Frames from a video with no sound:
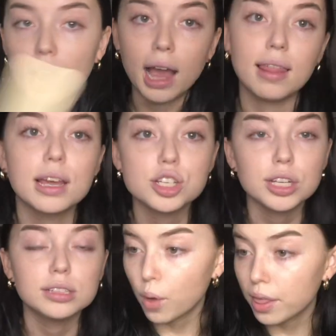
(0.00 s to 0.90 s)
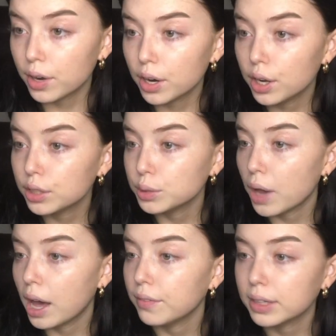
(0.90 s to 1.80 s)
eyelashes, whether you
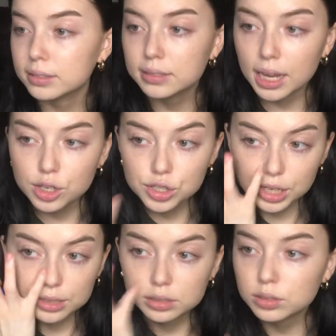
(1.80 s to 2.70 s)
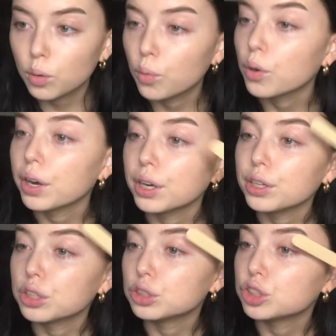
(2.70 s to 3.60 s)
have extensions or
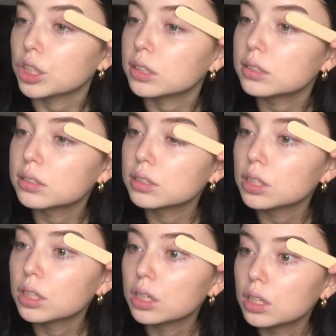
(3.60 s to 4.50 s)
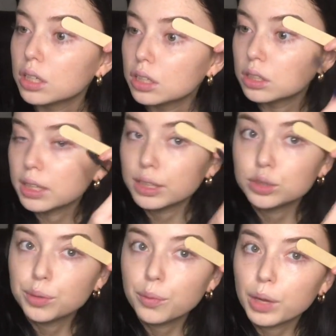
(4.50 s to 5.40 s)
you're just like
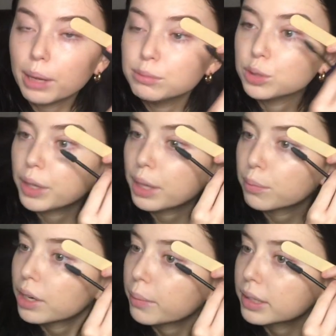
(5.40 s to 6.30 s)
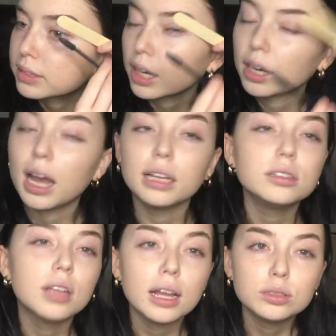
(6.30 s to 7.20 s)
doing what I'm doing and putting mascara,
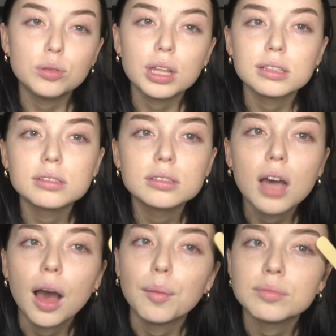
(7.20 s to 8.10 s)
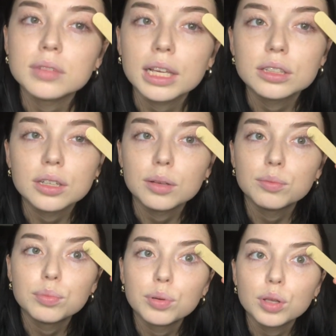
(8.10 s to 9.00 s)
I do this like to
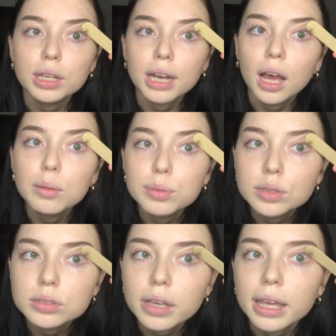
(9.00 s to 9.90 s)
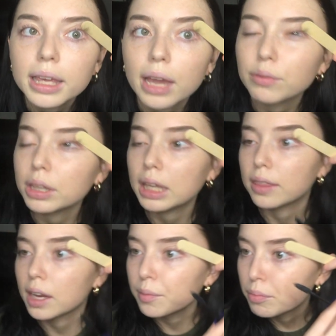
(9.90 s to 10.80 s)
pull it up so I can get really
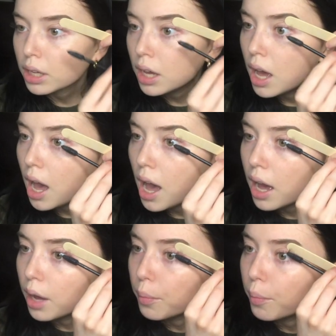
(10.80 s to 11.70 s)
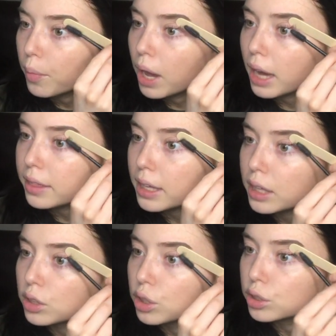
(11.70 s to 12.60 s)
in there. I think
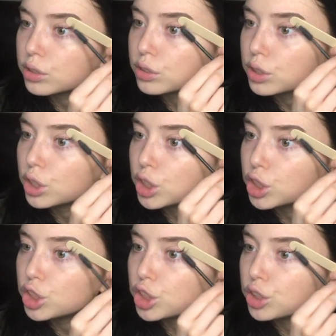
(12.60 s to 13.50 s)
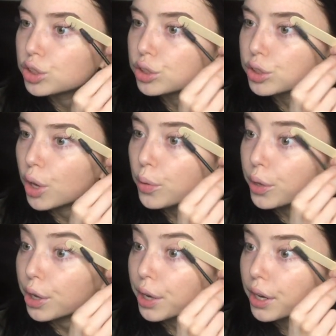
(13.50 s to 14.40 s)
it looks so
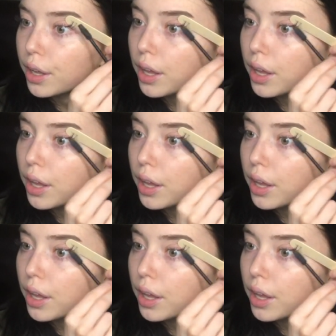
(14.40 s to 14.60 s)
good.